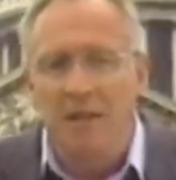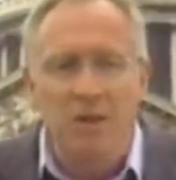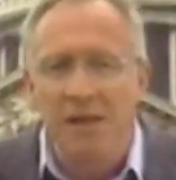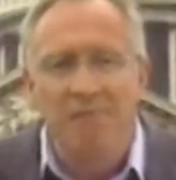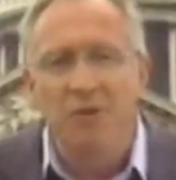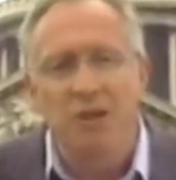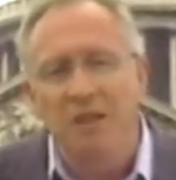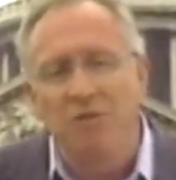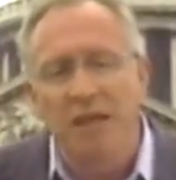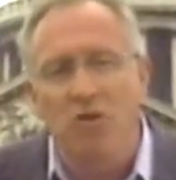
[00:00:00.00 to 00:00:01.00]
He did
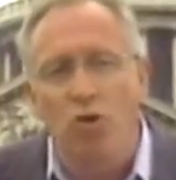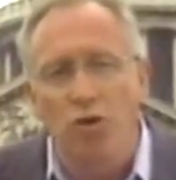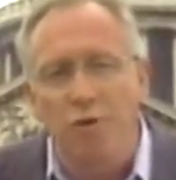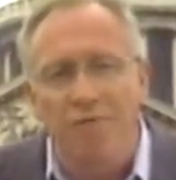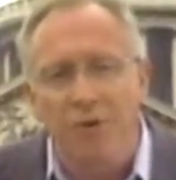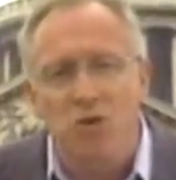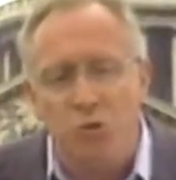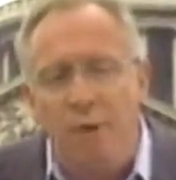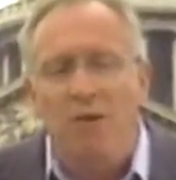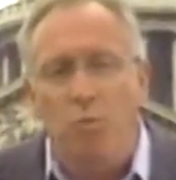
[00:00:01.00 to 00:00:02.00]
everything that he could to
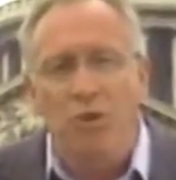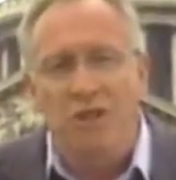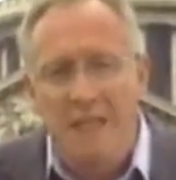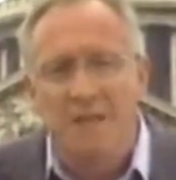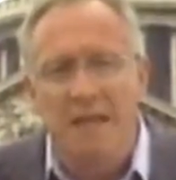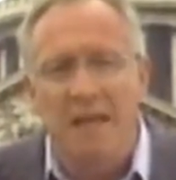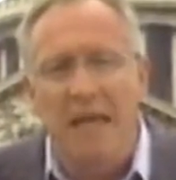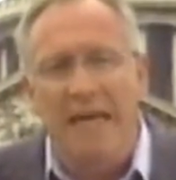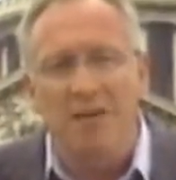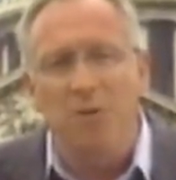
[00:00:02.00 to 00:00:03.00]
frustrate what
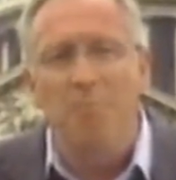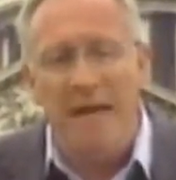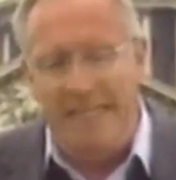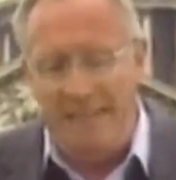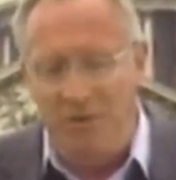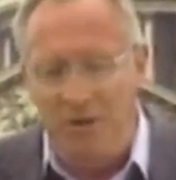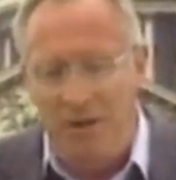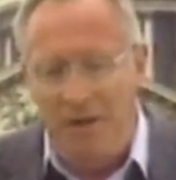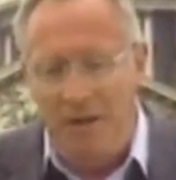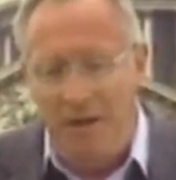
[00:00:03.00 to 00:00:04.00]
Tyndale had in mind,